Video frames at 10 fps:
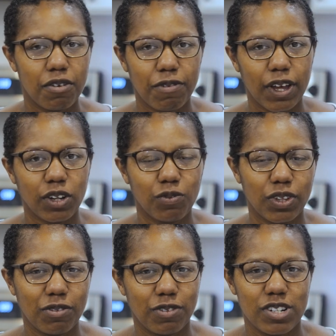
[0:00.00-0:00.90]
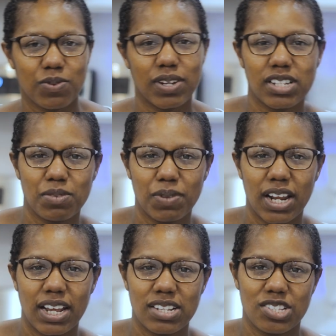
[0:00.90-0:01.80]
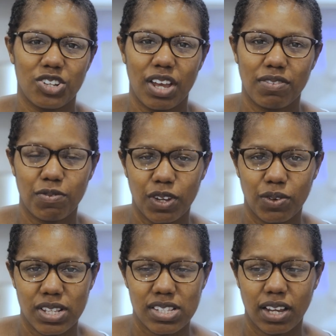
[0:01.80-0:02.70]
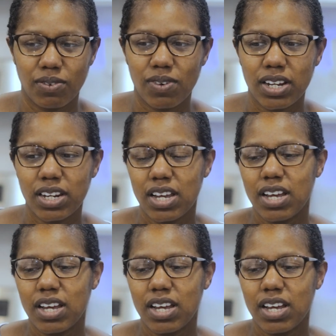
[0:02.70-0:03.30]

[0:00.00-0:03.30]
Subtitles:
failed with the first one doesn't mean I necessarily have to fail with the second one.